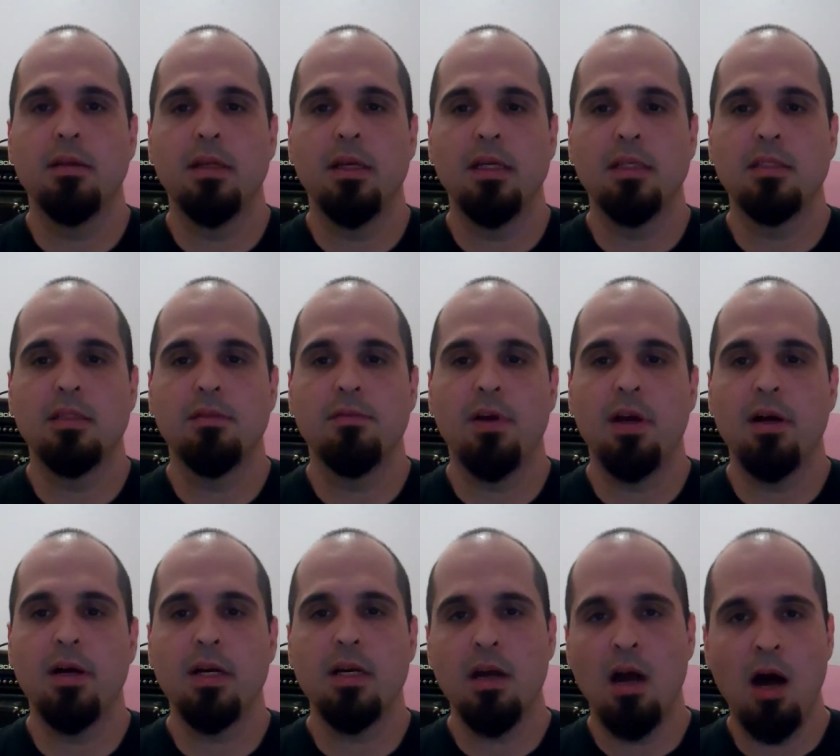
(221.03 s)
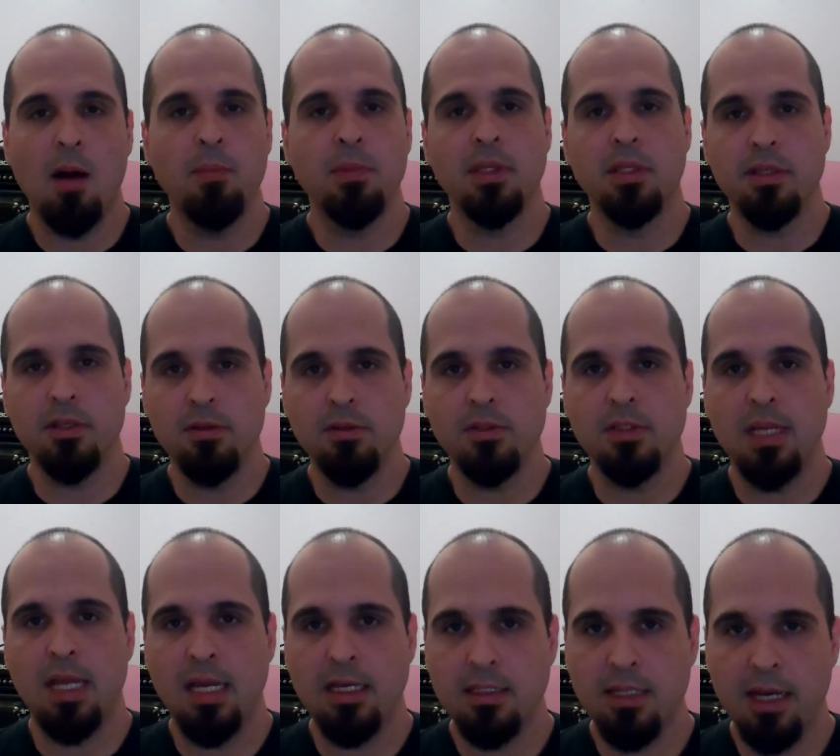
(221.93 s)
it's a very commonly used
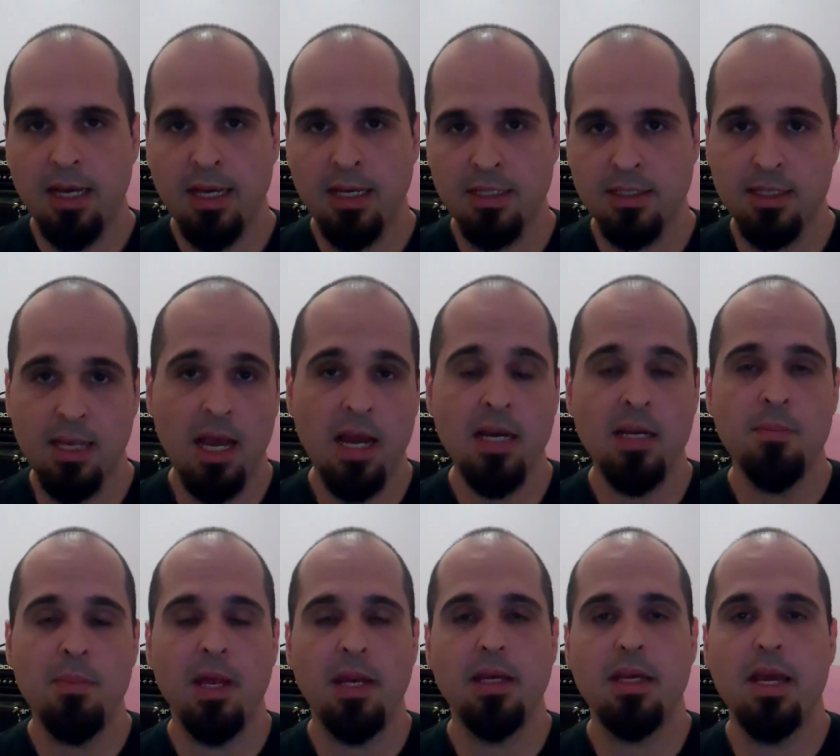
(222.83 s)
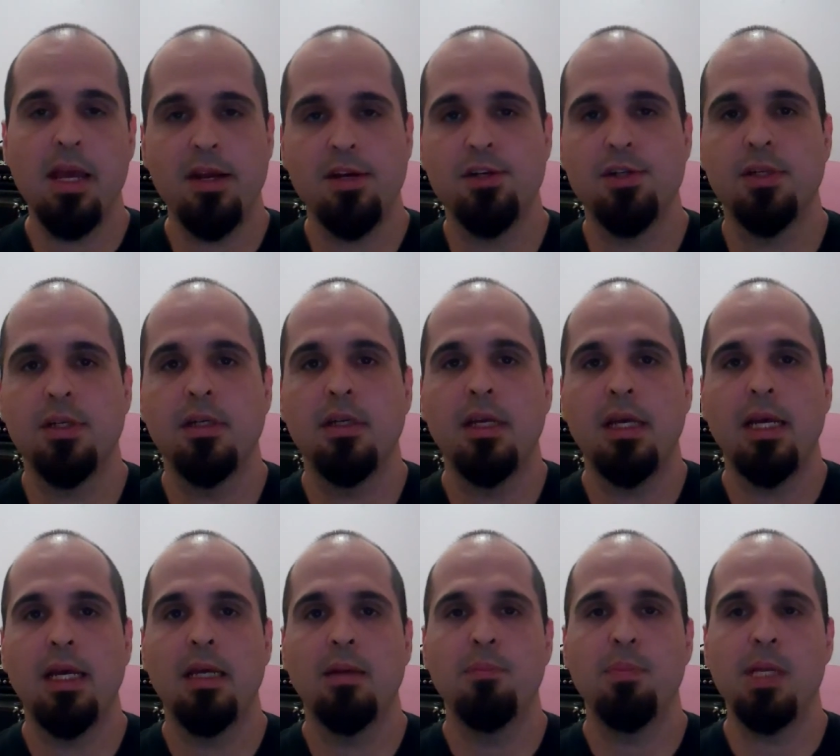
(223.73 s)
anti-anxiety medication,
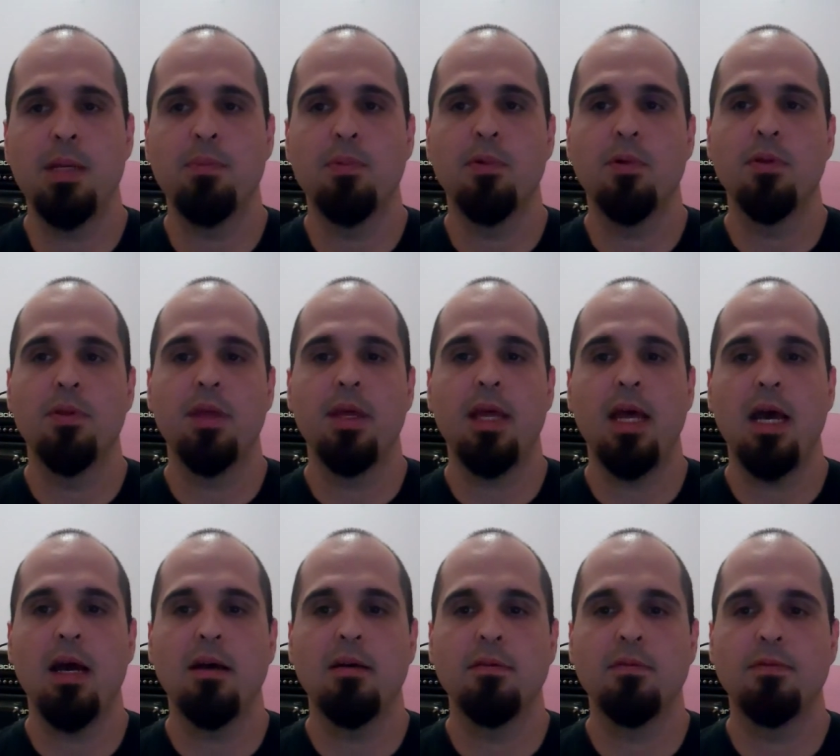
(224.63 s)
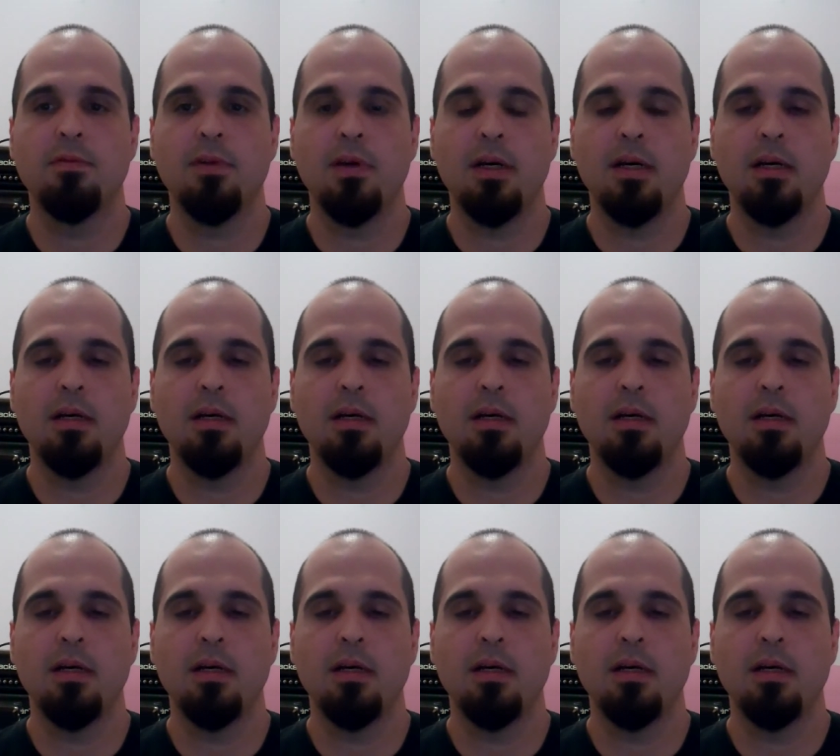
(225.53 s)
and people that have